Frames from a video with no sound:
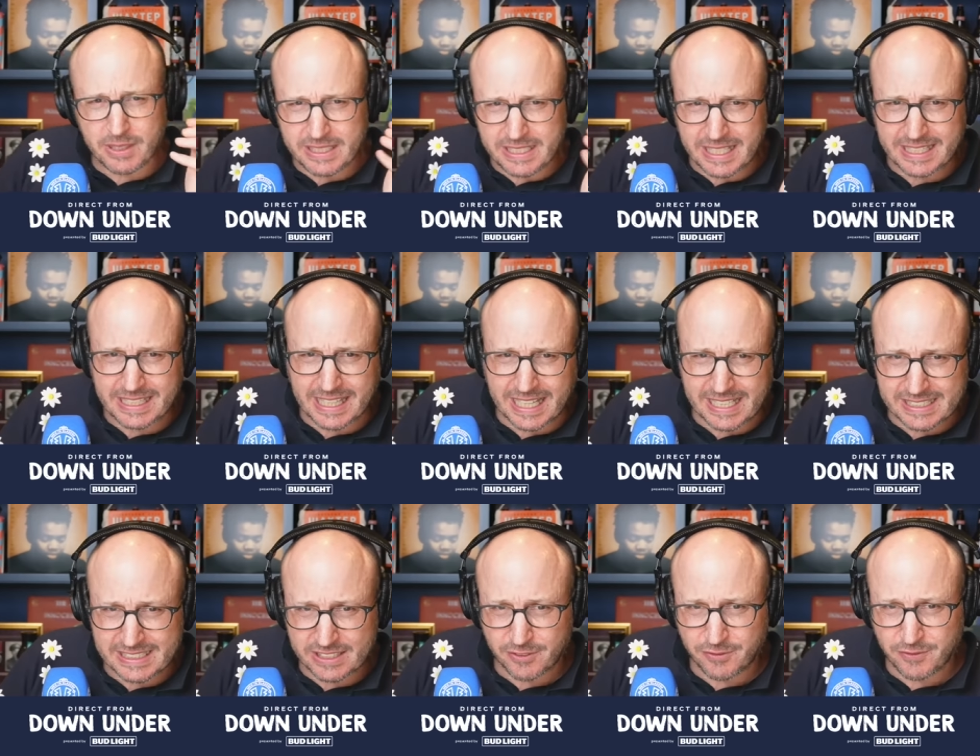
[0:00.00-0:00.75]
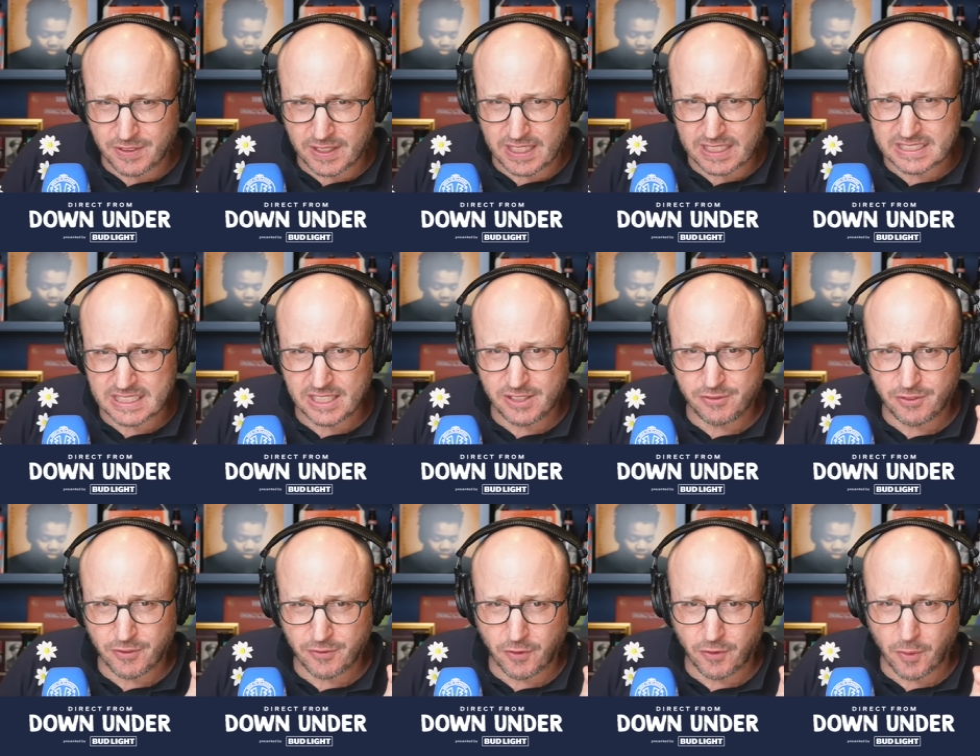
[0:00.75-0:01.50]
your dad's affinity
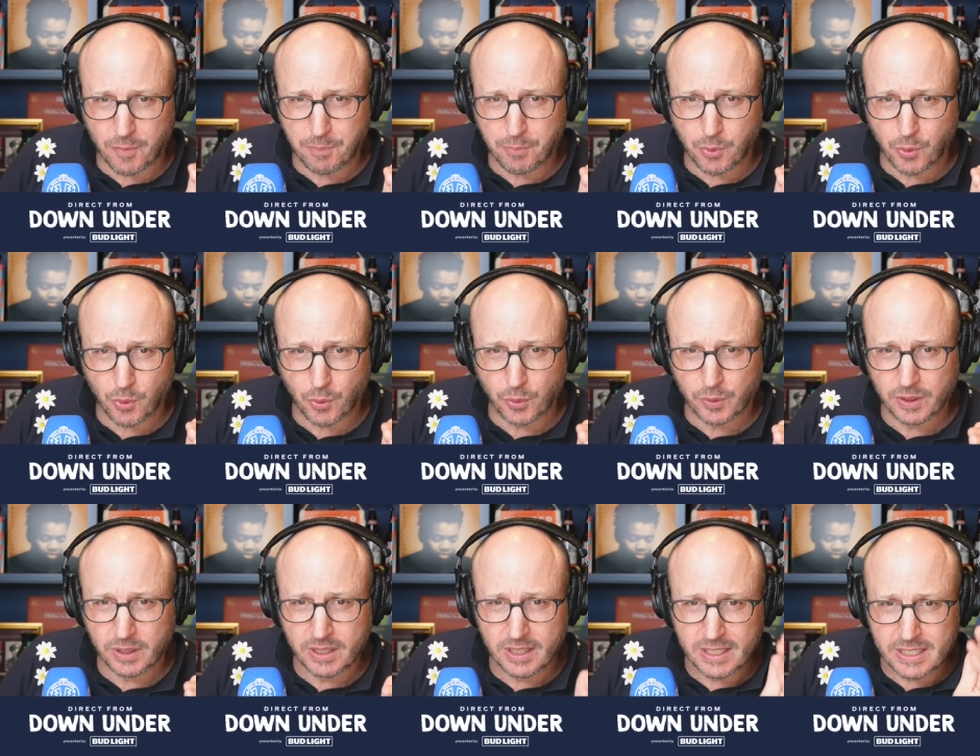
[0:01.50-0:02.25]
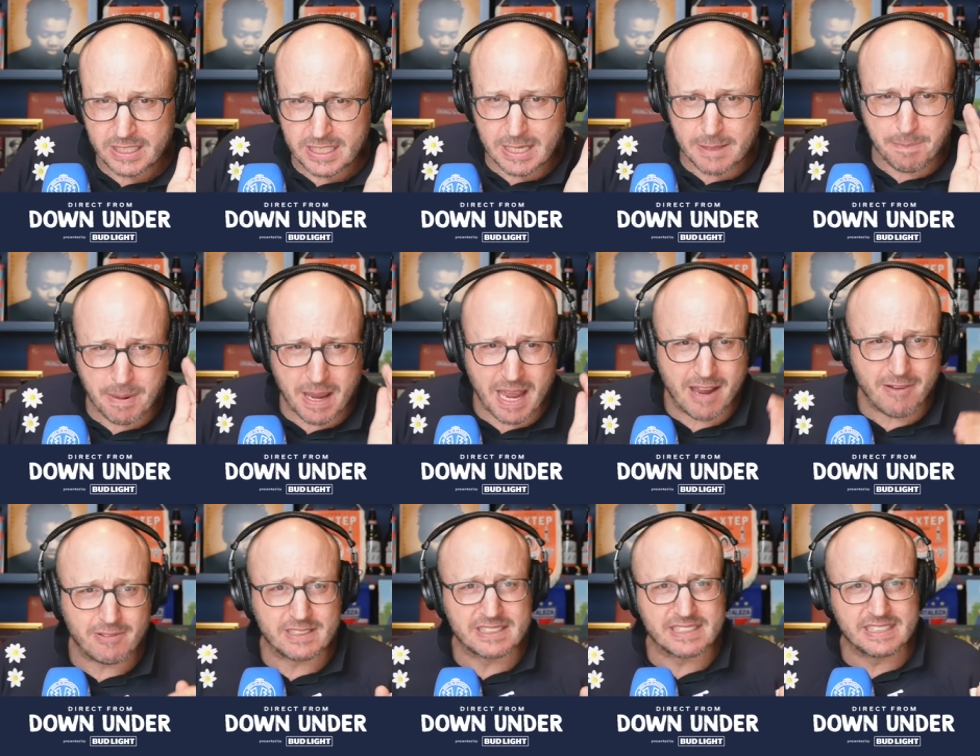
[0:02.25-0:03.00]
for football, your
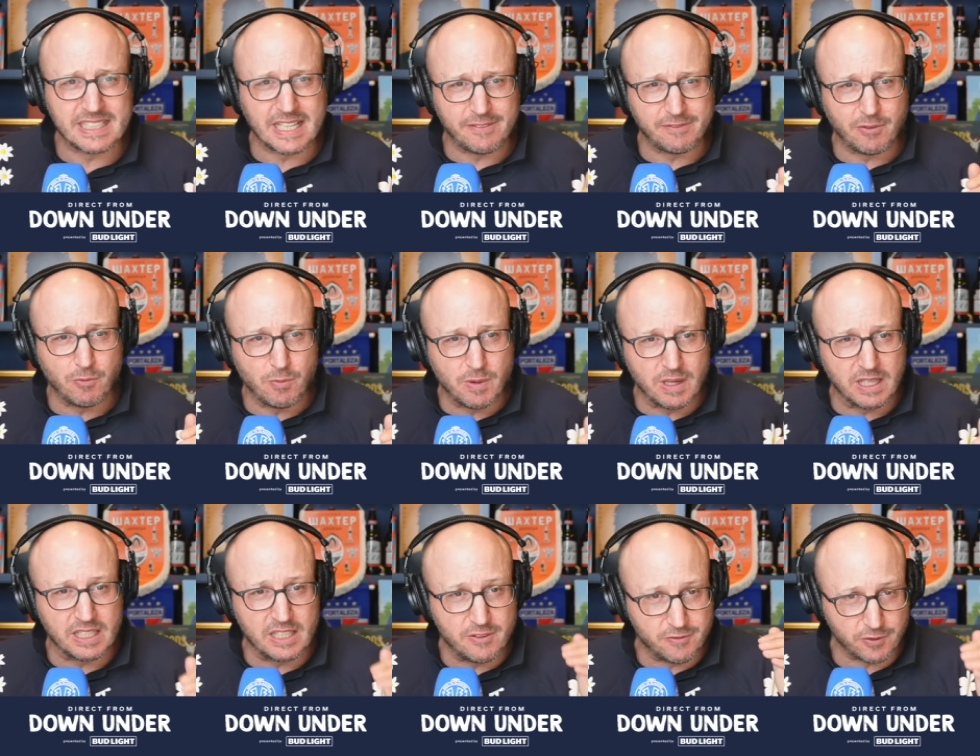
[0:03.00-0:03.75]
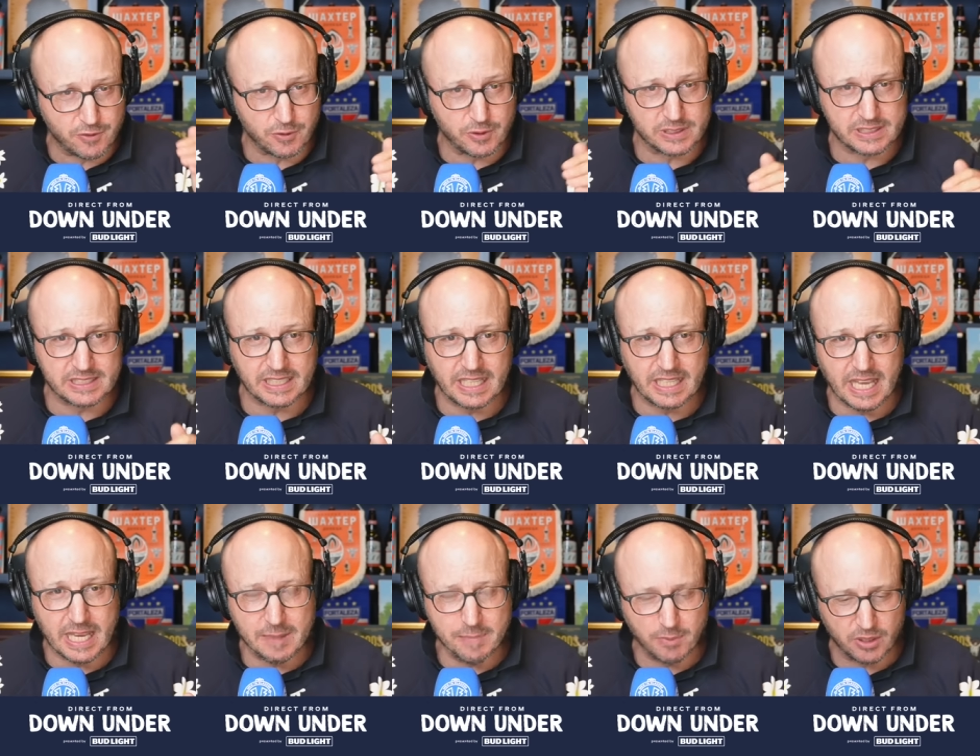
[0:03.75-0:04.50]
parents never really forced the
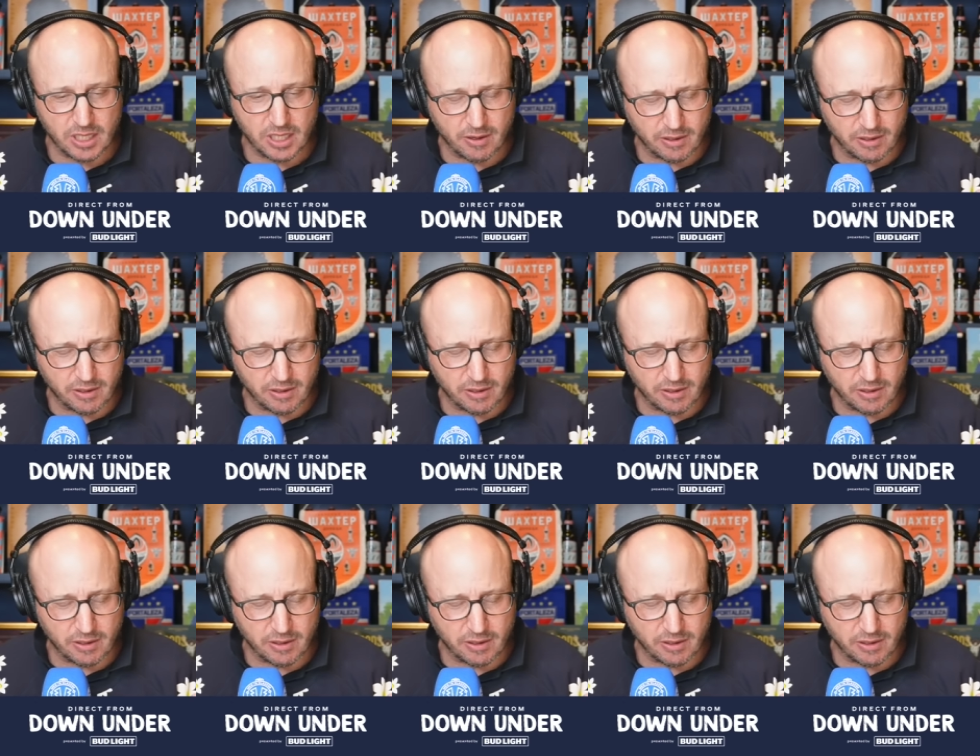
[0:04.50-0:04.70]
game on you. I